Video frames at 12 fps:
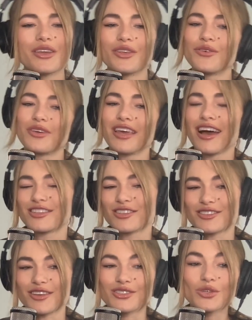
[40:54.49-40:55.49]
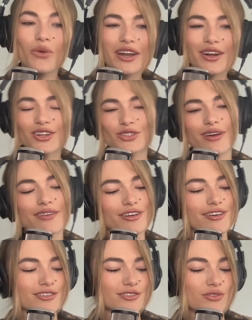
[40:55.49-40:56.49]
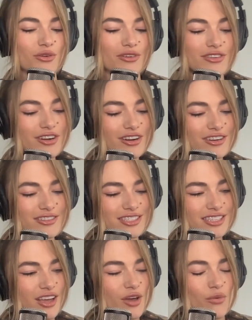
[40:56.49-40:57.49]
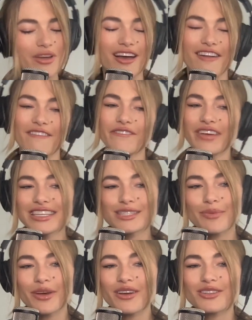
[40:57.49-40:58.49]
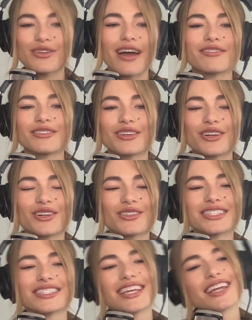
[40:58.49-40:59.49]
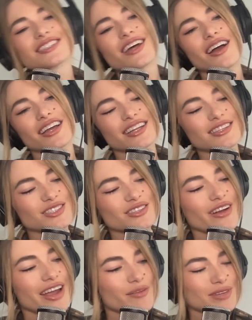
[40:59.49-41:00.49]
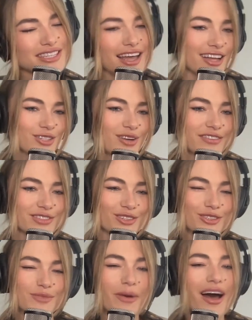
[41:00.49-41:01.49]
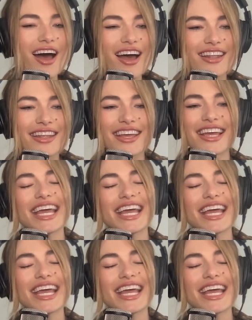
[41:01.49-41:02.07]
You can catch us on Twitter, travel_nerds. We got a Facebook, Travel Nerds, TikTok and Instagram. It's @Travel Nerds Pod.